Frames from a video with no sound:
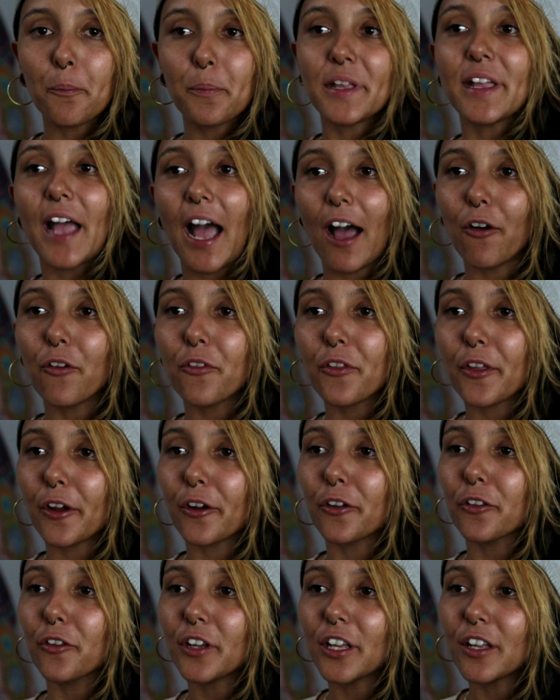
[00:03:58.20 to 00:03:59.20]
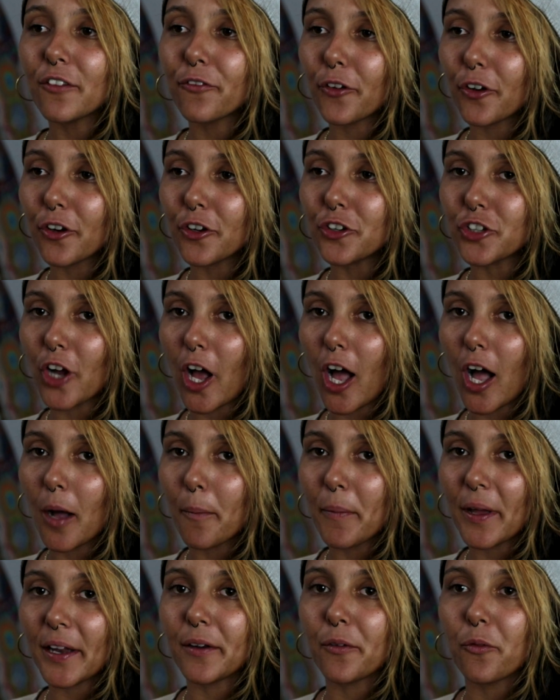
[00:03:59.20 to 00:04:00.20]
be out there looking for a
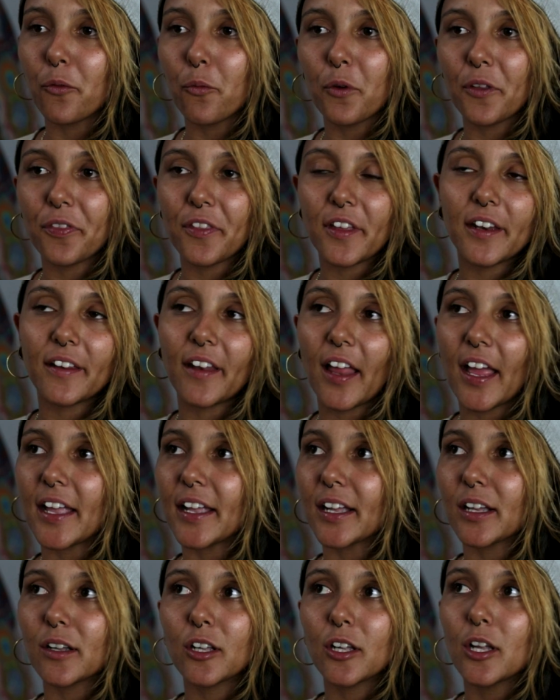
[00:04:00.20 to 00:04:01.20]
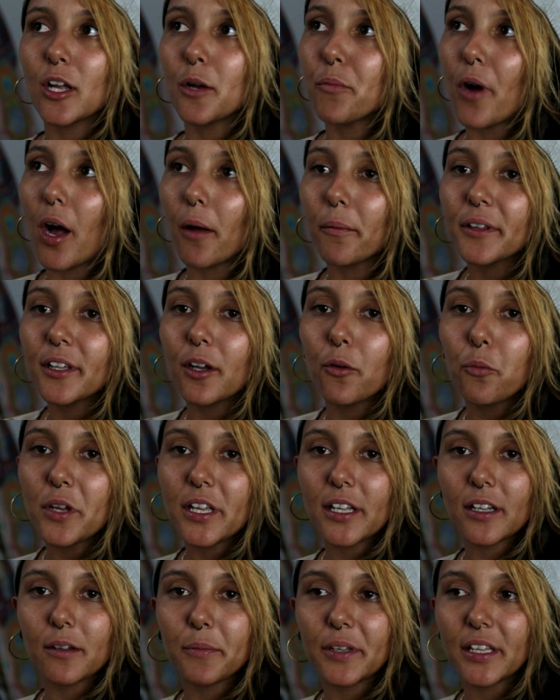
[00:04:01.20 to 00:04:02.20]
job. And within like probably a
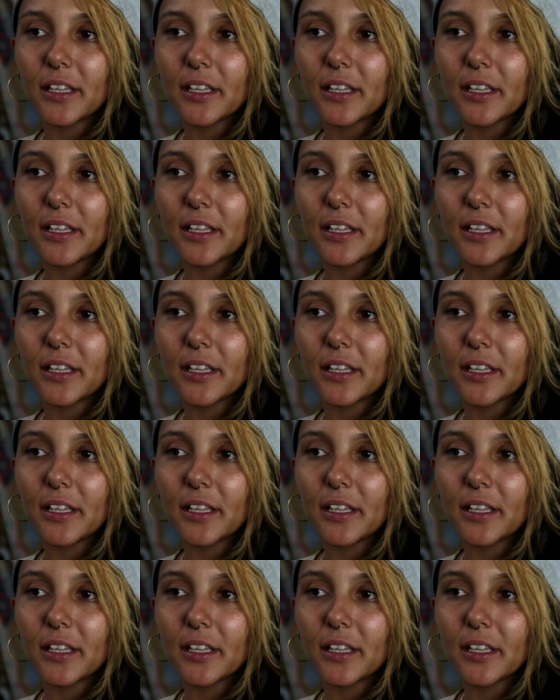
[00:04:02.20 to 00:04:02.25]
week of